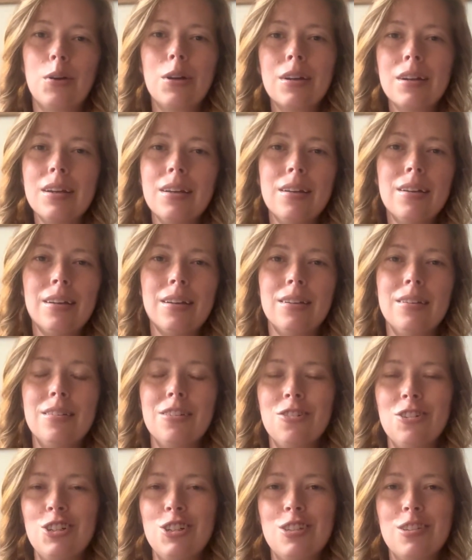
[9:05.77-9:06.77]
working
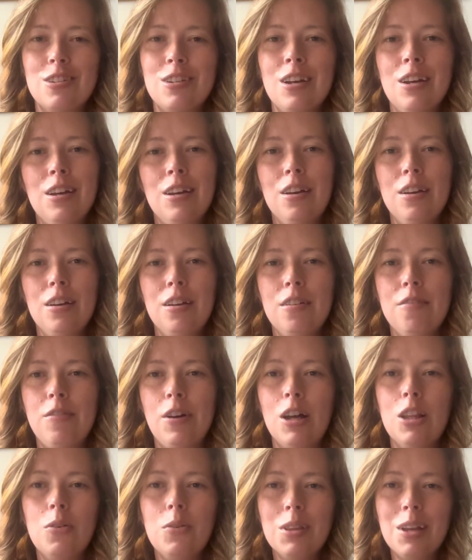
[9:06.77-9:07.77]
and just
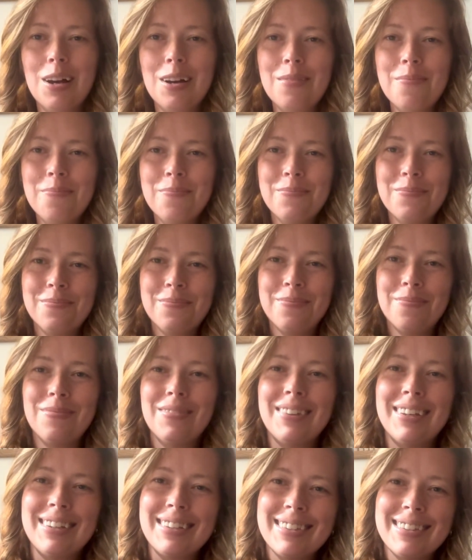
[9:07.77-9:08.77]
follow along.
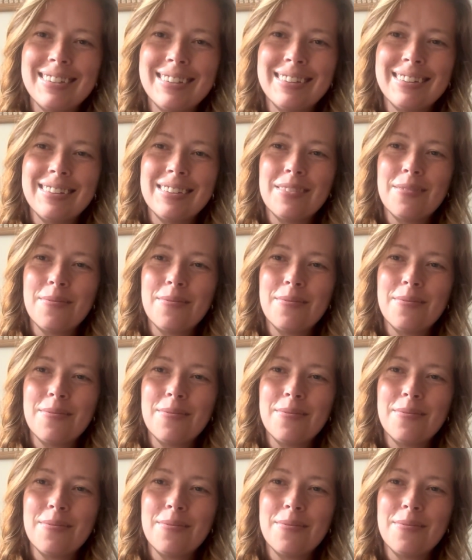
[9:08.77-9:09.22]
Thanks.